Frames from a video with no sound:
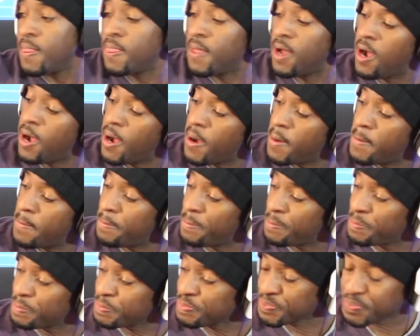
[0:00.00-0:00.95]

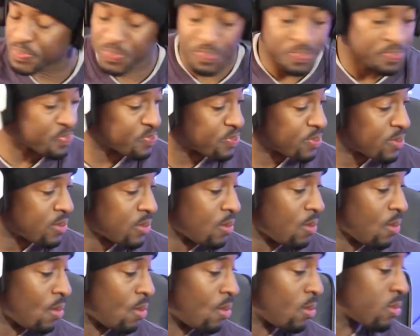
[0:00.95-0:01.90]

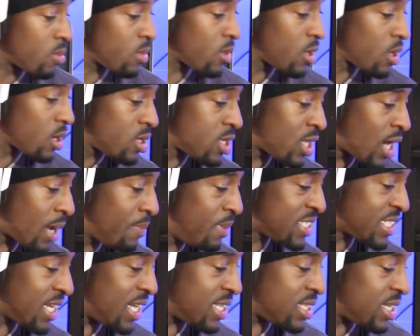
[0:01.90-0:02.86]
Did I
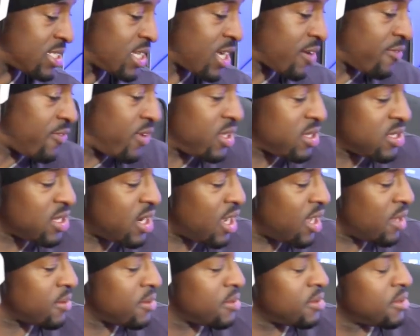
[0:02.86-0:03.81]
miss anything,
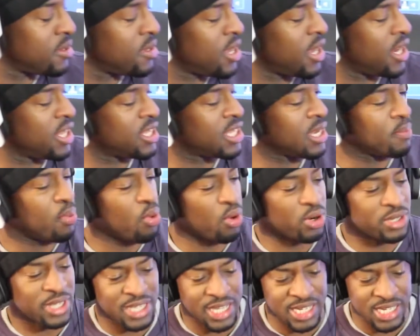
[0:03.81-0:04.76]
tekphan? Anything
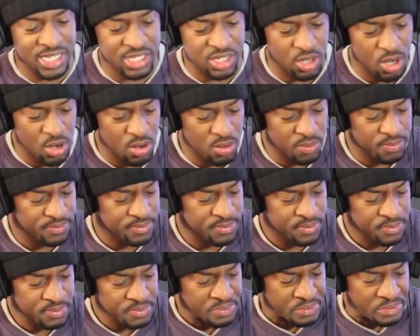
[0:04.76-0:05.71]
important that they need to know
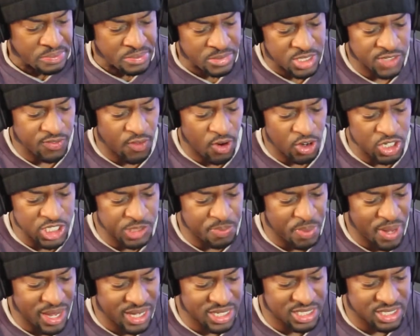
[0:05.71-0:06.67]
as far as
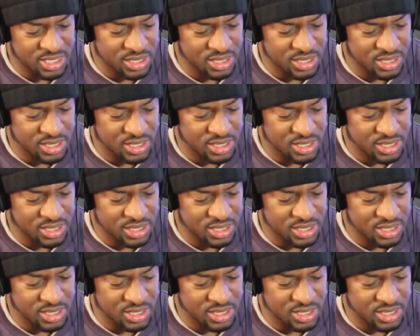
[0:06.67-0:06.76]
specs?